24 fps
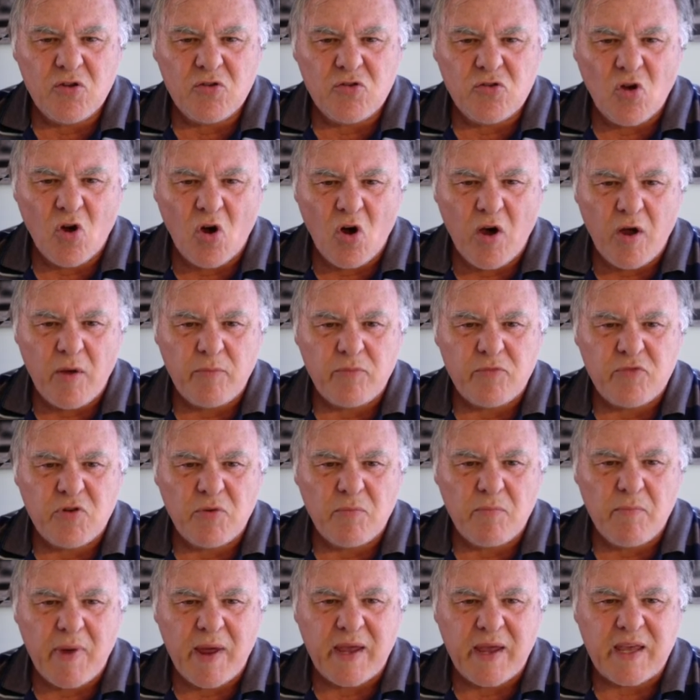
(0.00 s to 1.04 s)
to
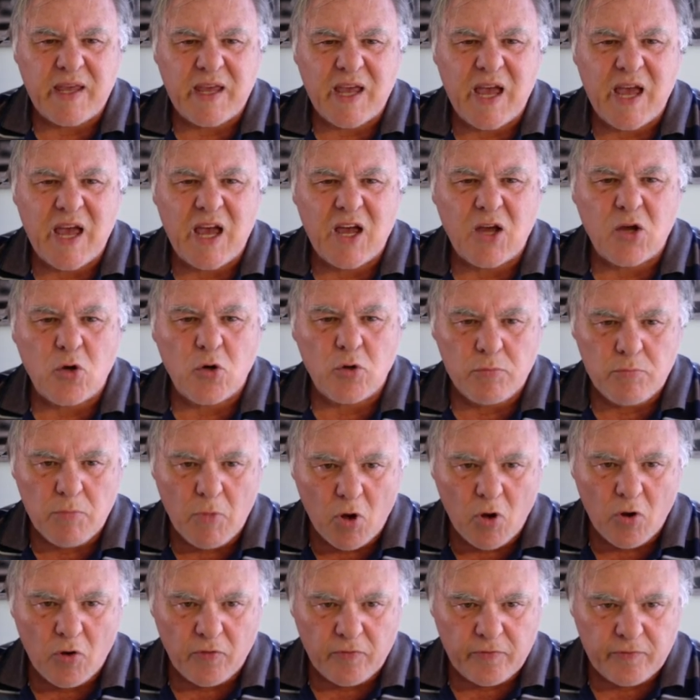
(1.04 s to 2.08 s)
make a good
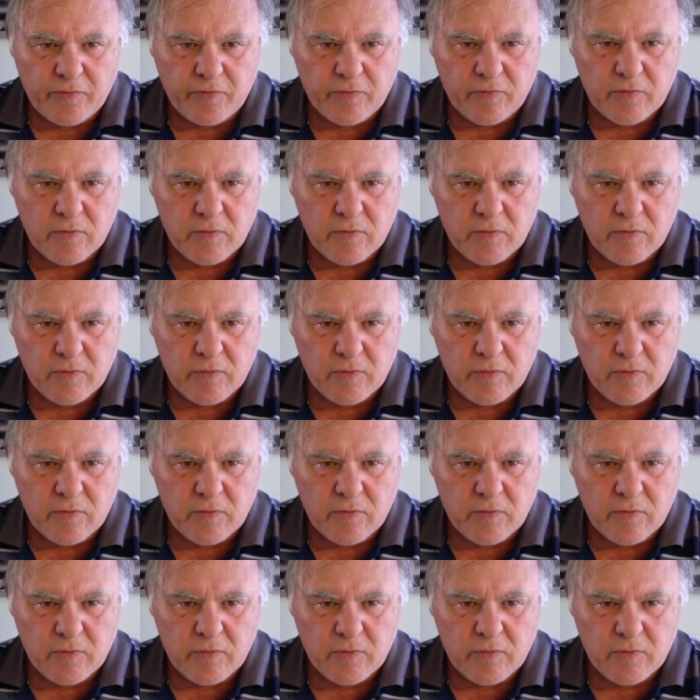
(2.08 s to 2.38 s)
move.